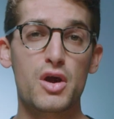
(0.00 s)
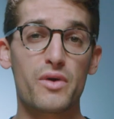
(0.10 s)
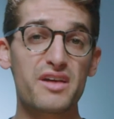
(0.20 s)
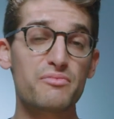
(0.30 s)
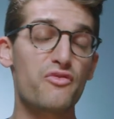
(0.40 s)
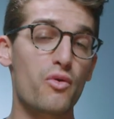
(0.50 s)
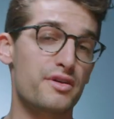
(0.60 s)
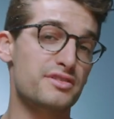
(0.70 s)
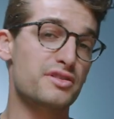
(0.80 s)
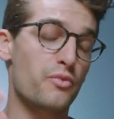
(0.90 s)
We have before
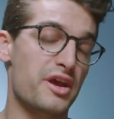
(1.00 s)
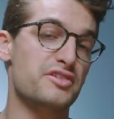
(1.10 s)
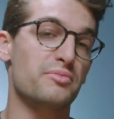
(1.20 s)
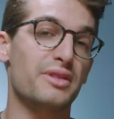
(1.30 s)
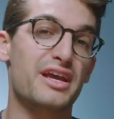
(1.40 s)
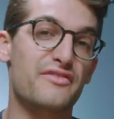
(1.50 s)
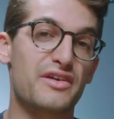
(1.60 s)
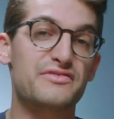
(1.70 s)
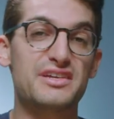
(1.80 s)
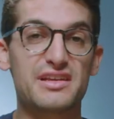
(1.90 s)
us the Razer Blade
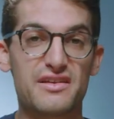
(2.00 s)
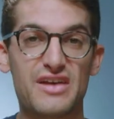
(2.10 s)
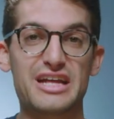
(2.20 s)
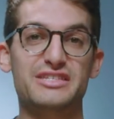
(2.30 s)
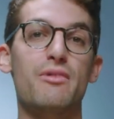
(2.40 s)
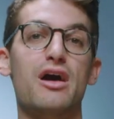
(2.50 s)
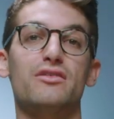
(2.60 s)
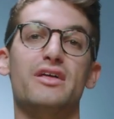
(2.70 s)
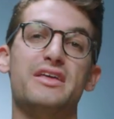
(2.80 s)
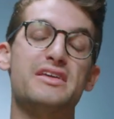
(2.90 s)
15 Advanced
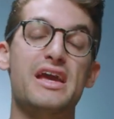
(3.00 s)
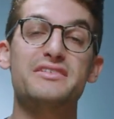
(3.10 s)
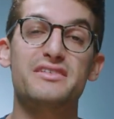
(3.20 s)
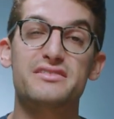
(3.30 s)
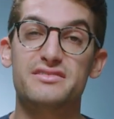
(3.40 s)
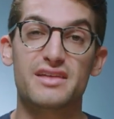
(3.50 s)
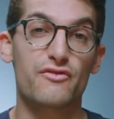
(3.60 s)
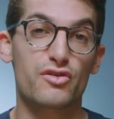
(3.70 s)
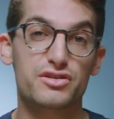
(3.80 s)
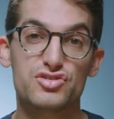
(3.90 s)
model and the Asus
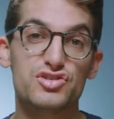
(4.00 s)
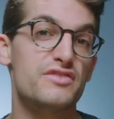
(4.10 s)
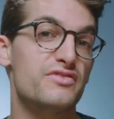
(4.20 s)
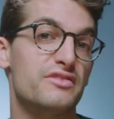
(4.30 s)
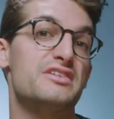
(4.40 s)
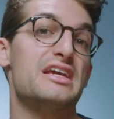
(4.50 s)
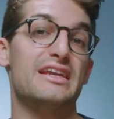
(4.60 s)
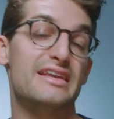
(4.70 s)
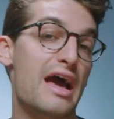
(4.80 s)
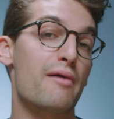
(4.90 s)
Zephyrus
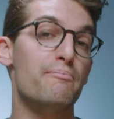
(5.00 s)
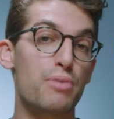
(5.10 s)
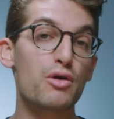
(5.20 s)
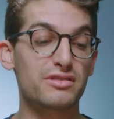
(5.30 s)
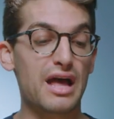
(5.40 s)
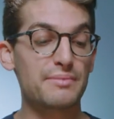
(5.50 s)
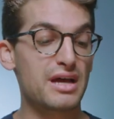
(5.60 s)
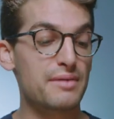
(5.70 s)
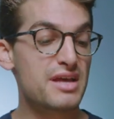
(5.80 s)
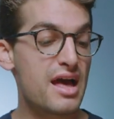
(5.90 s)
G15. Now, both
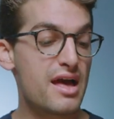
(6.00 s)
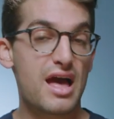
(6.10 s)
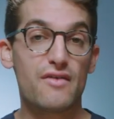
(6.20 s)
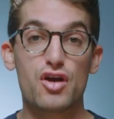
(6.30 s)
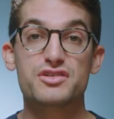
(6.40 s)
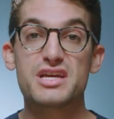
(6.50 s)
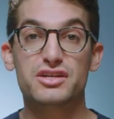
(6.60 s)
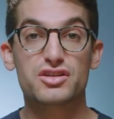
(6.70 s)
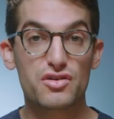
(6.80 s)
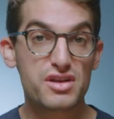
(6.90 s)
laptops have
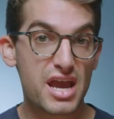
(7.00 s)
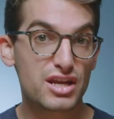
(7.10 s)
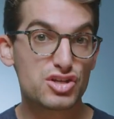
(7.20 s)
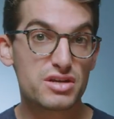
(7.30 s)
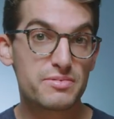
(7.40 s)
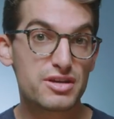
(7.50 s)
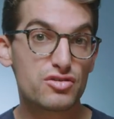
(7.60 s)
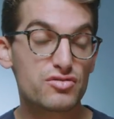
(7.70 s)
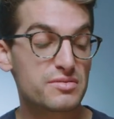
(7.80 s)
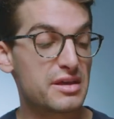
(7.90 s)
RTX 3080
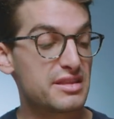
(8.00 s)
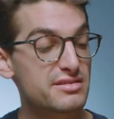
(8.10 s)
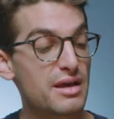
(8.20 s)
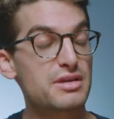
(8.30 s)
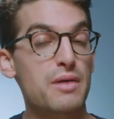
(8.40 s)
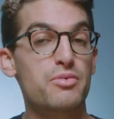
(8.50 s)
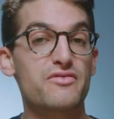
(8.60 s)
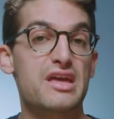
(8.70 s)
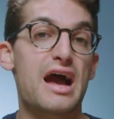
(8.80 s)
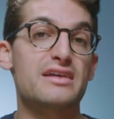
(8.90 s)
GPUs. In this laptop, we
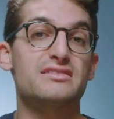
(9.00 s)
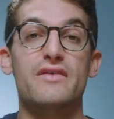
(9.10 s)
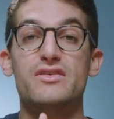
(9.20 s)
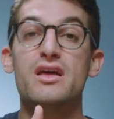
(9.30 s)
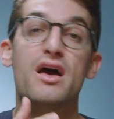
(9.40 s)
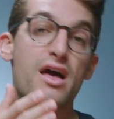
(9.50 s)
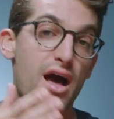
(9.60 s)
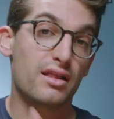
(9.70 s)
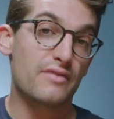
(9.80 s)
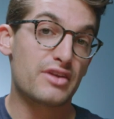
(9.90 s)
have the i7
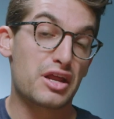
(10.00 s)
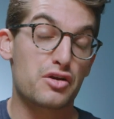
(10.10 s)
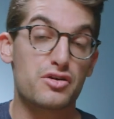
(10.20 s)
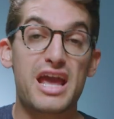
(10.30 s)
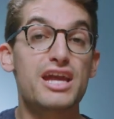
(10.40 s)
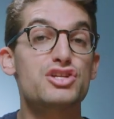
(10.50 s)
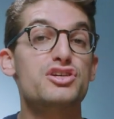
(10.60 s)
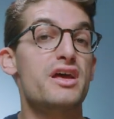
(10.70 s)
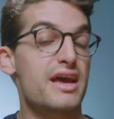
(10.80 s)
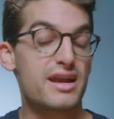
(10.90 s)

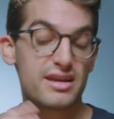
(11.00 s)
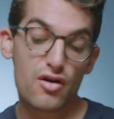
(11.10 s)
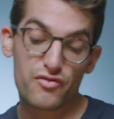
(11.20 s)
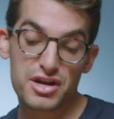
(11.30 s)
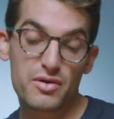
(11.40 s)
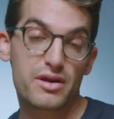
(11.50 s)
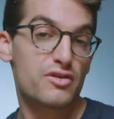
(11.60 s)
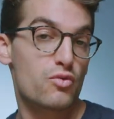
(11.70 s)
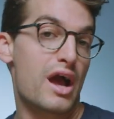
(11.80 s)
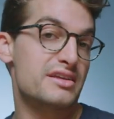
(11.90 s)
11800H, and over here we have
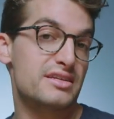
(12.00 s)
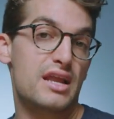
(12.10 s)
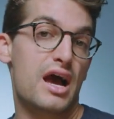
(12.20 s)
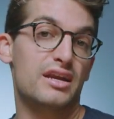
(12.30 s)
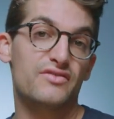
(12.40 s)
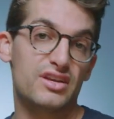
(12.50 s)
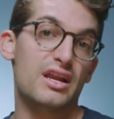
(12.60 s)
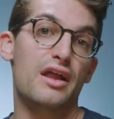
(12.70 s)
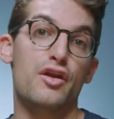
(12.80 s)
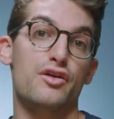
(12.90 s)
the Ryzen 9
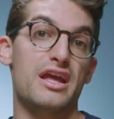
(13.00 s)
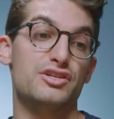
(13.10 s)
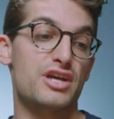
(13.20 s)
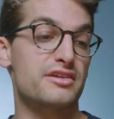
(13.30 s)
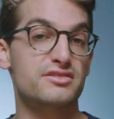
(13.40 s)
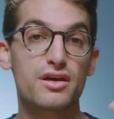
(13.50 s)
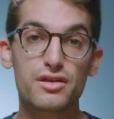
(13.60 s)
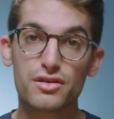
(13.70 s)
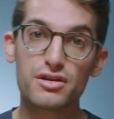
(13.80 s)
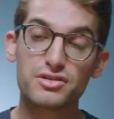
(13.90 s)
5900HS.
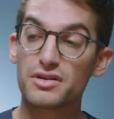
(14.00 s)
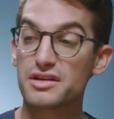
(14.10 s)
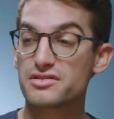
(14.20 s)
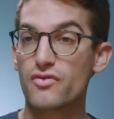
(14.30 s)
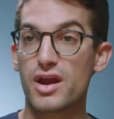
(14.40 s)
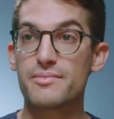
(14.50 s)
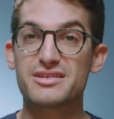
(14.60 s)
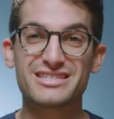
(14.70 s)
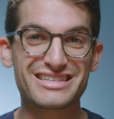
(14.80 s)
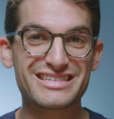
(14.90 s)
32 gigs of
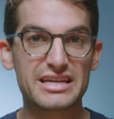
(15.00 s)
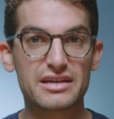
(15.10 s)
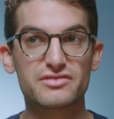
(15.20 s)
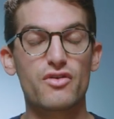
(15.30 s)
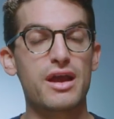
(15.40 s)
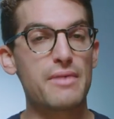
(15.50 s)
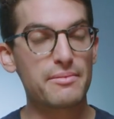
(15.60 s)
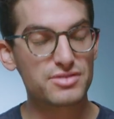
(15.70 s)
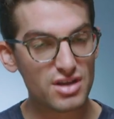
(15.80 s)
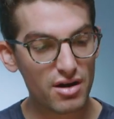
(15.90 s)
RAM, 16 gigs of RAM.
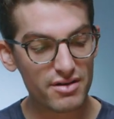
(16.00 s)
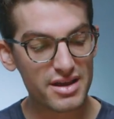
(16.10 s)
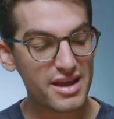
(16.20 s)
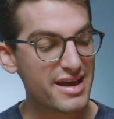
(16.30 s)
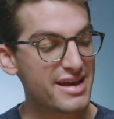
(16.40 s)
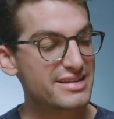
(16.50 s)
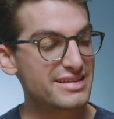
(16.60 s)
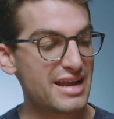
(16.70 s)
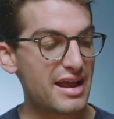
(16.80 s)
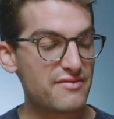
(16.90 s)
I'm sorry
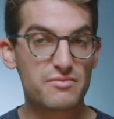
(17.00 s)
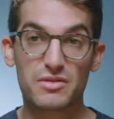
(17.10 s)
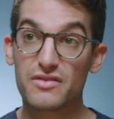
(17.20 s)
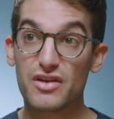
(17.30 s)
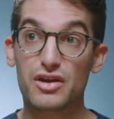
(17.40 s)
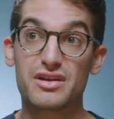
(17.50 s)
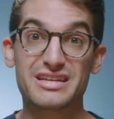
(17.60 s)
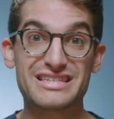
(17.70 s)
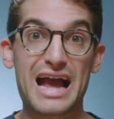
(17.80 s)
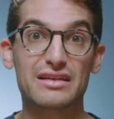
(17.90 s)
to not have them configured
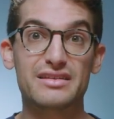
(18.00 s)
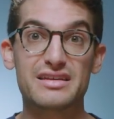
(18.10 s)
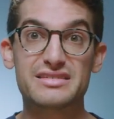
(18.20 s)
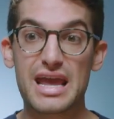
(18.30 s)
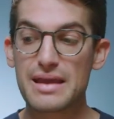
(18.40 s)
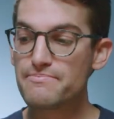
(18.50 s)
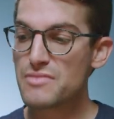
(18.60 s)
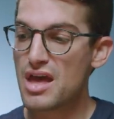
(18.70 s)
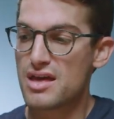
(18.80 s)
exactly the same.